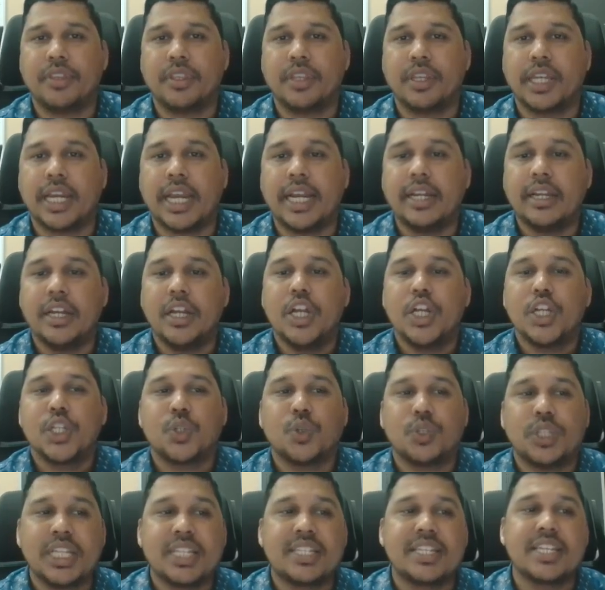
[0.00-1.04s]
right? So
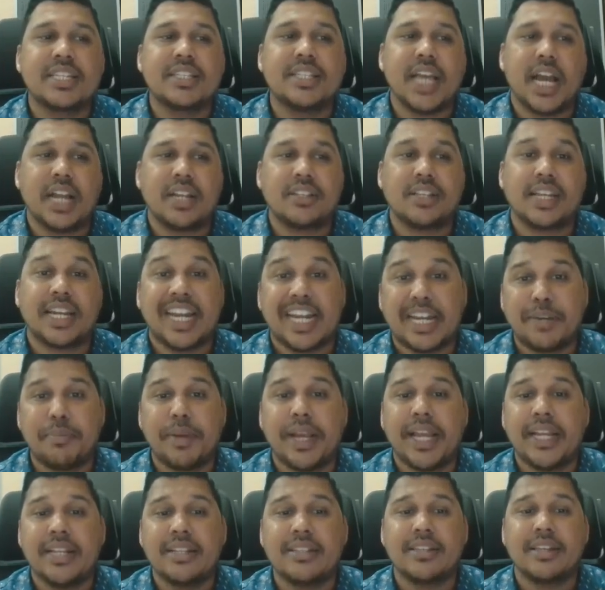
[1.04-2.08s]
this is the answer. It
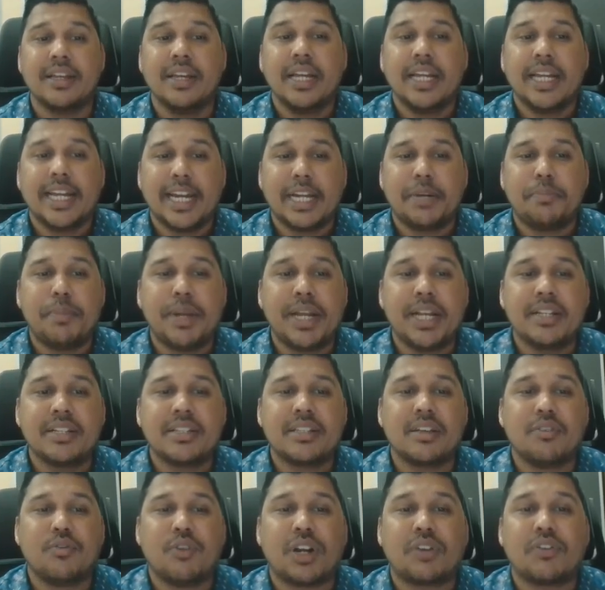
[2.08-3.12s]
means
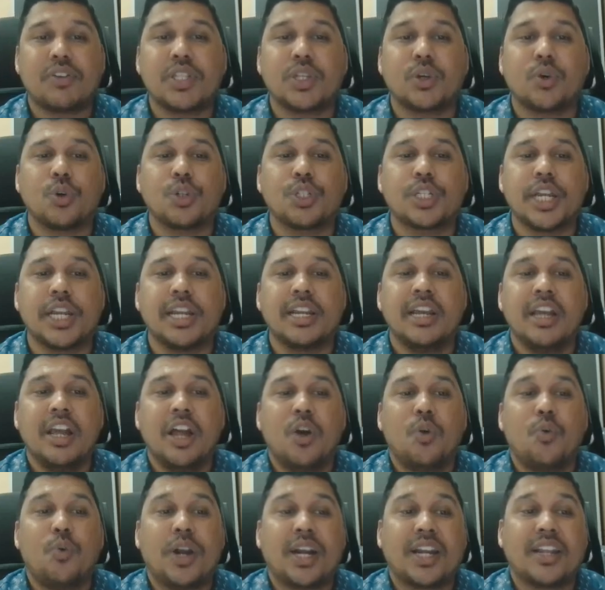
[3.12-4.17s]
what was the question?
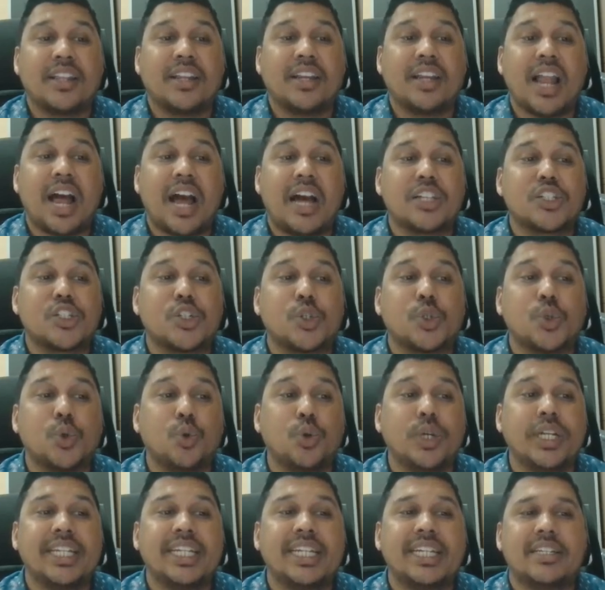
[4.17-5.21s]
What are the last two
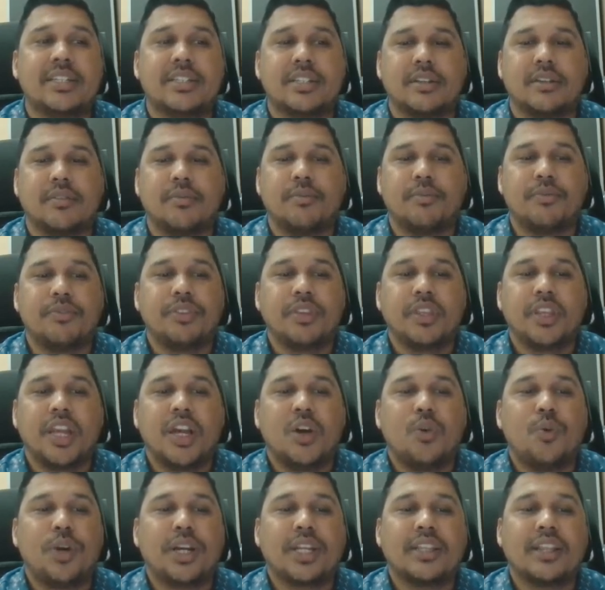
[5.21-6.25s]
digits?
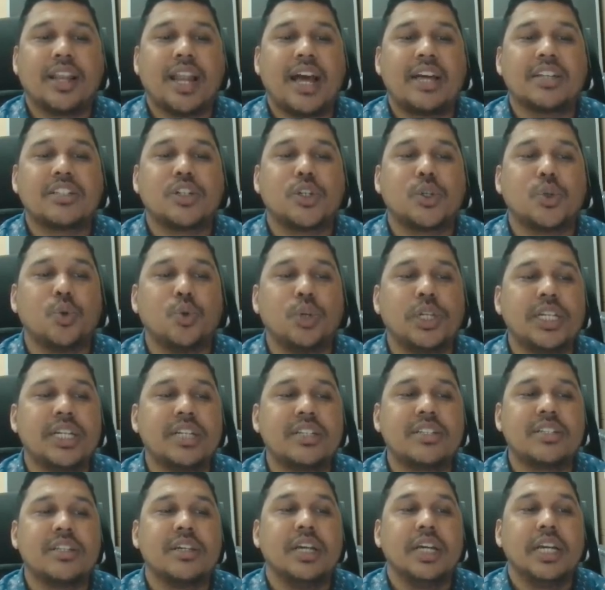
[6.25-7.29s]
What are the last two
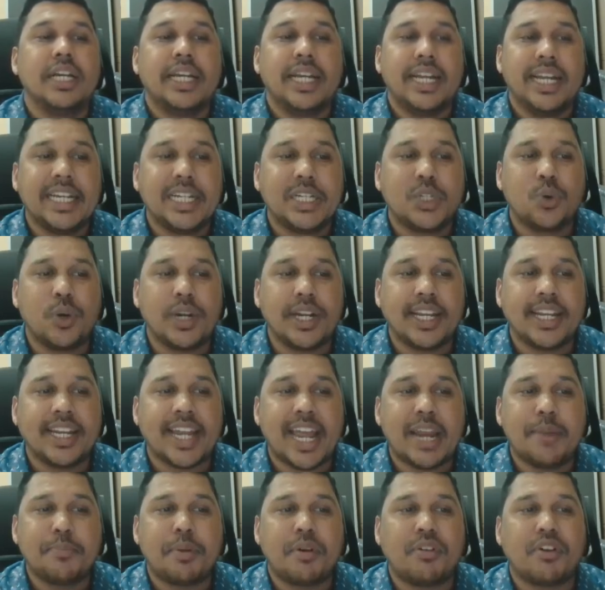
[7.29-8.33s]
digits in
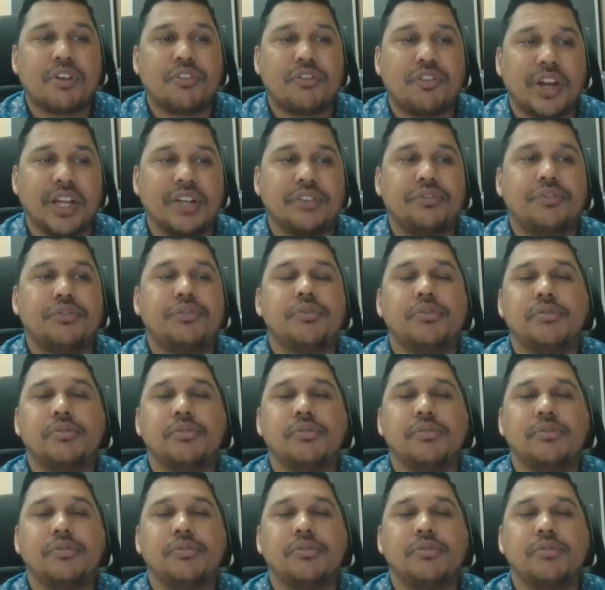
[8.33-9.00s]
29 power 5?